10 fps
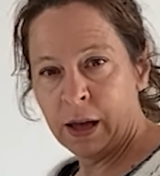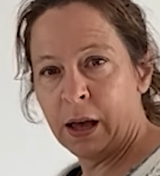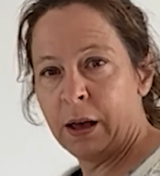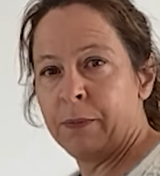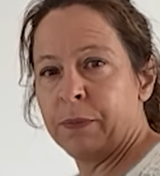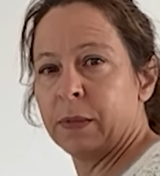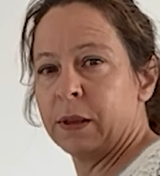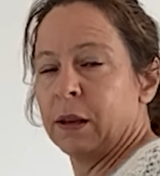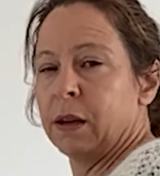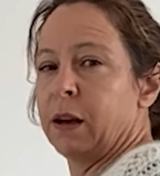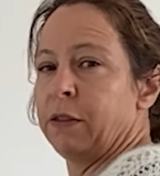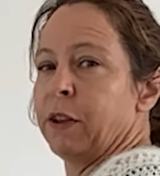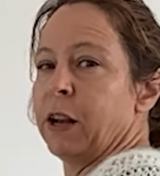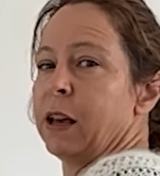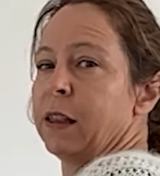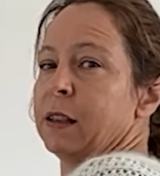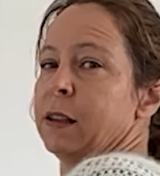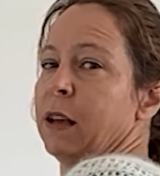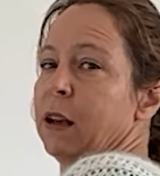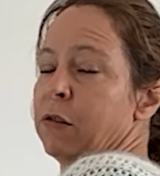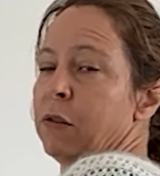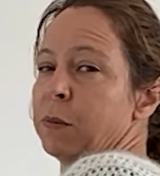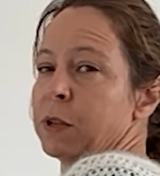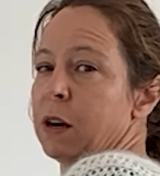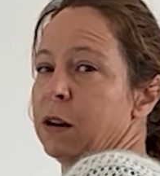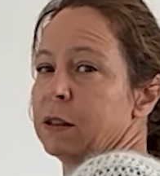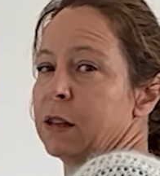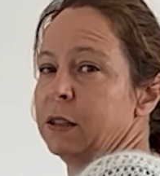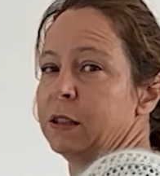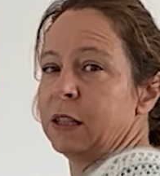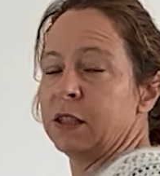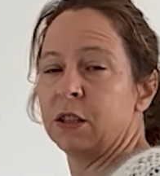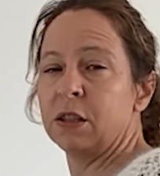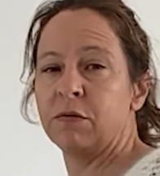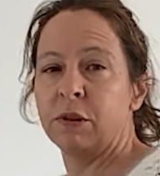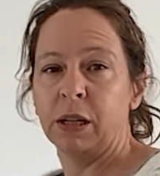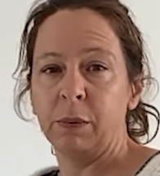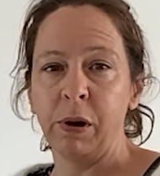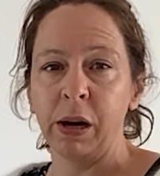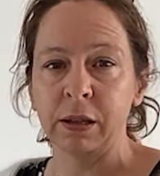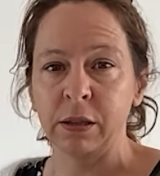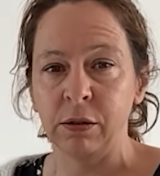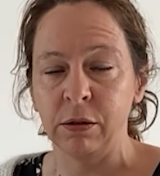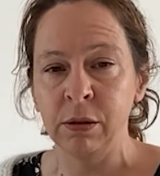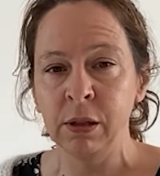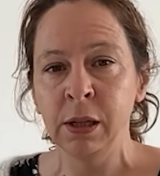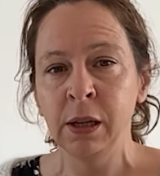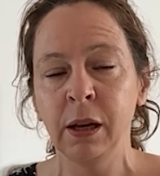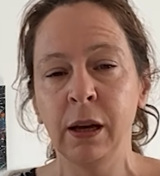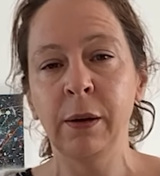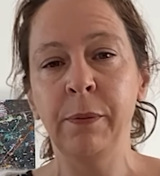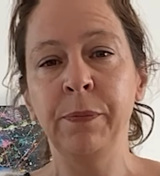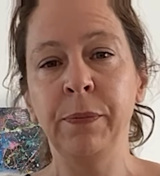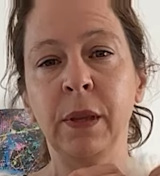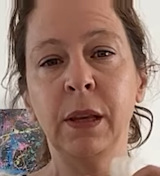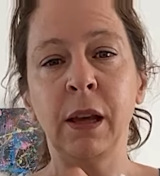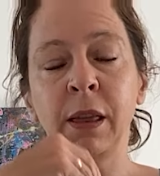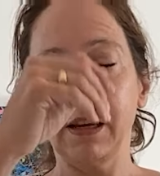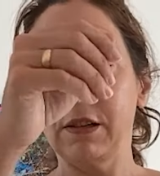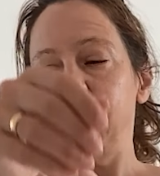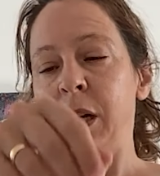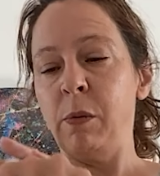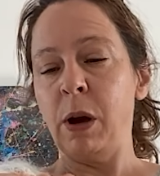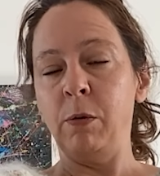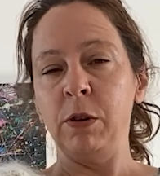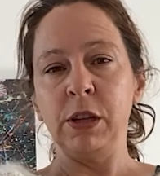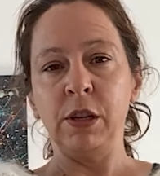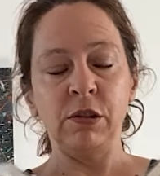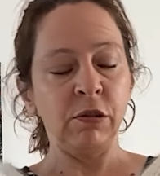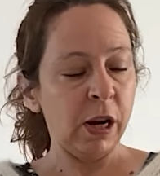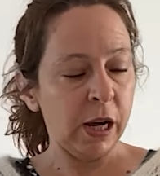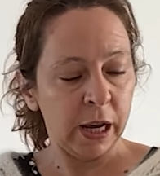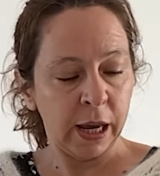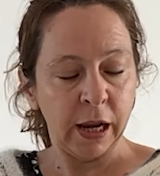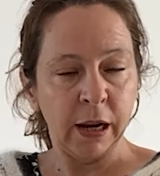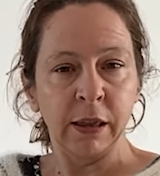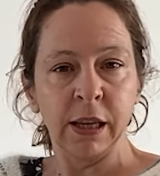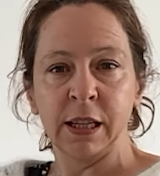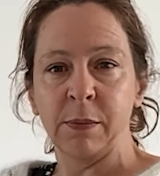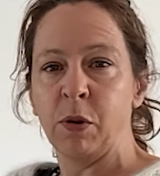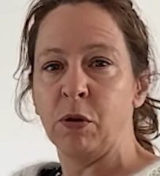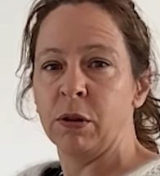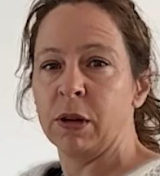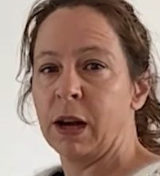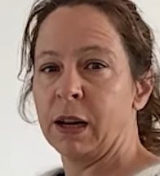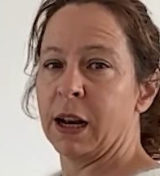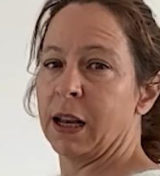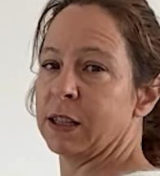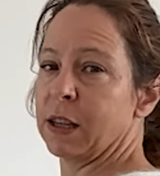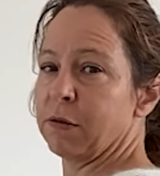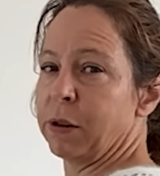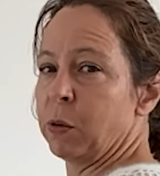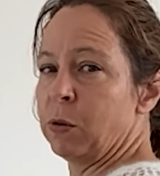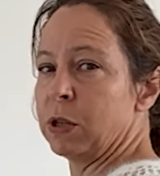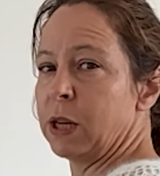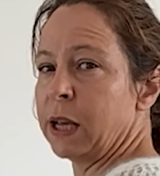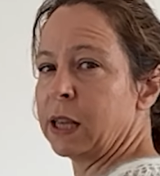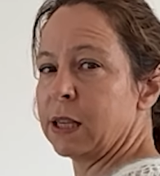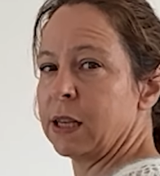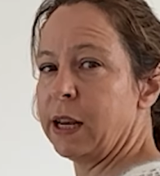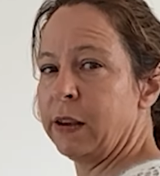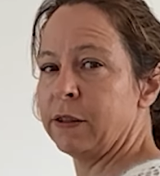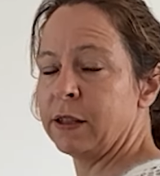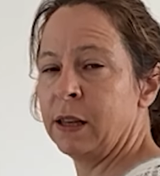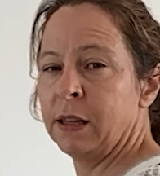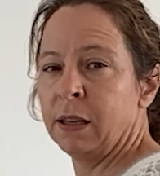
I feel like a cropped cardigan is just really practical. And that's really why I wanted to try it. Again, these are more kind of classic 3/4 length sleeves.